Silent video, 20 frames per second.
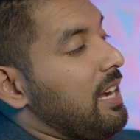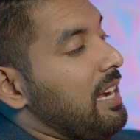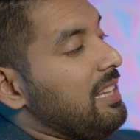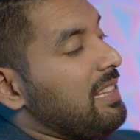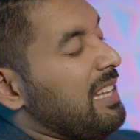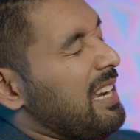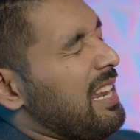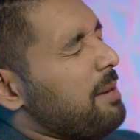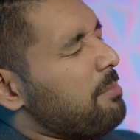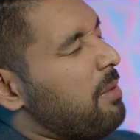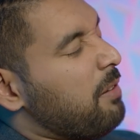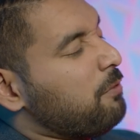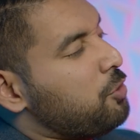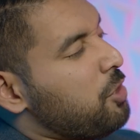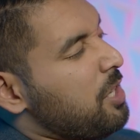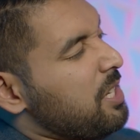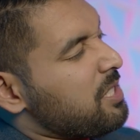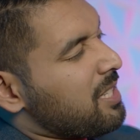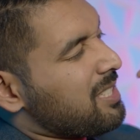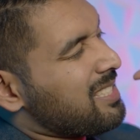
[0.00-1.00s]
In the name of
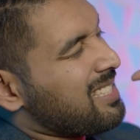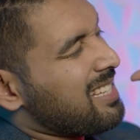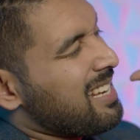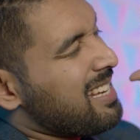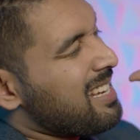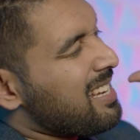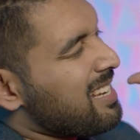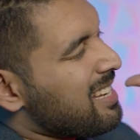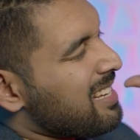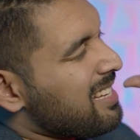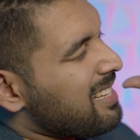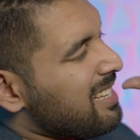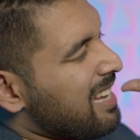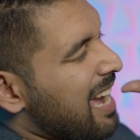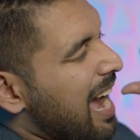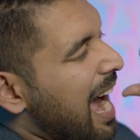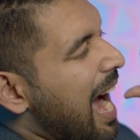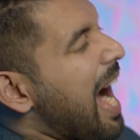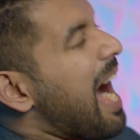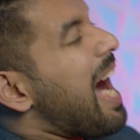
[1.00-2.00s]
Jesus,
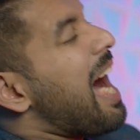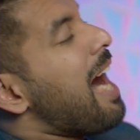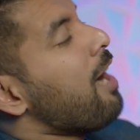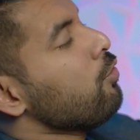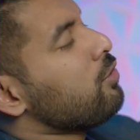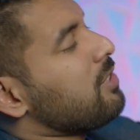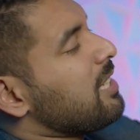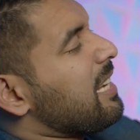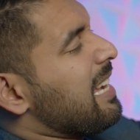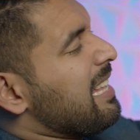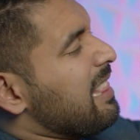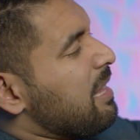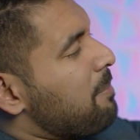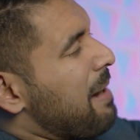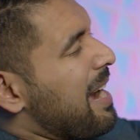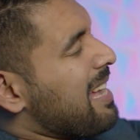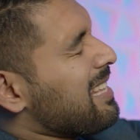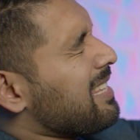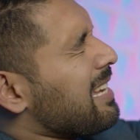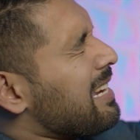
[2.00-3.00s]
out in
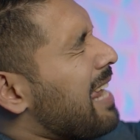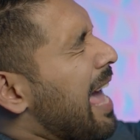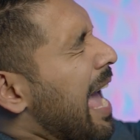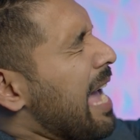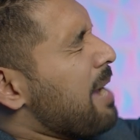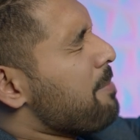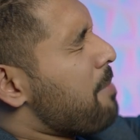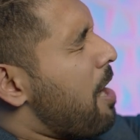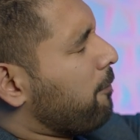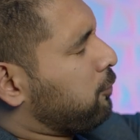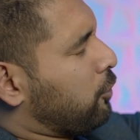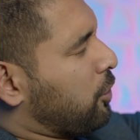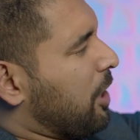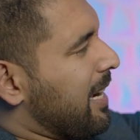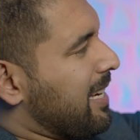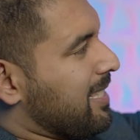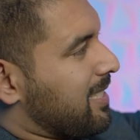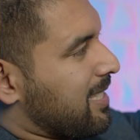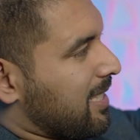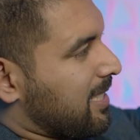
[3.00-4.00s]
the mighty name of
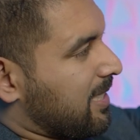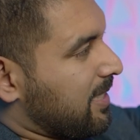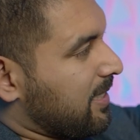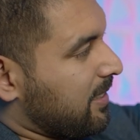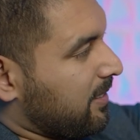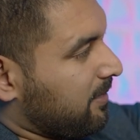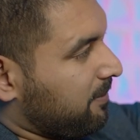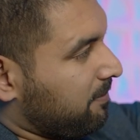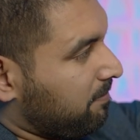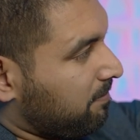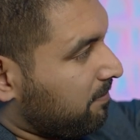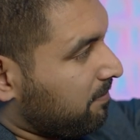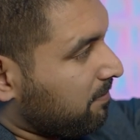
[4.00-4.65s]
Jesus.